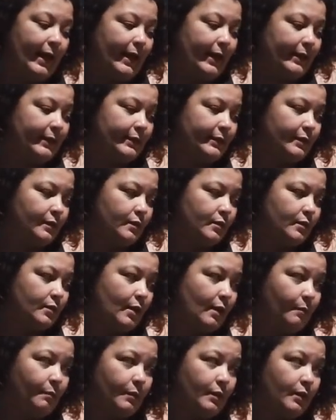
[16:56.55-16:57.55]
and
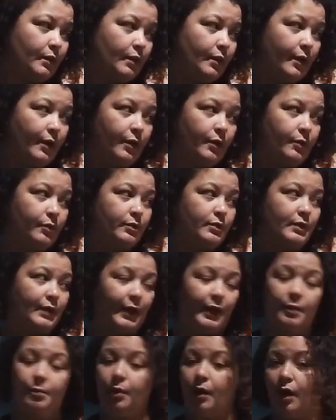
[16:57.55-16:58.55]
I'm gonna go
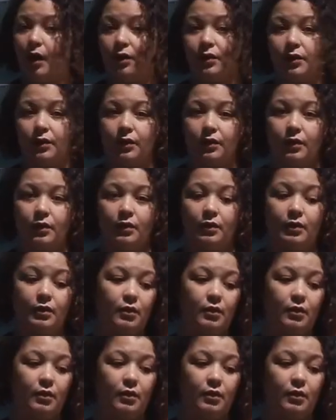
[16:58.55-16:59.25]
take a bath,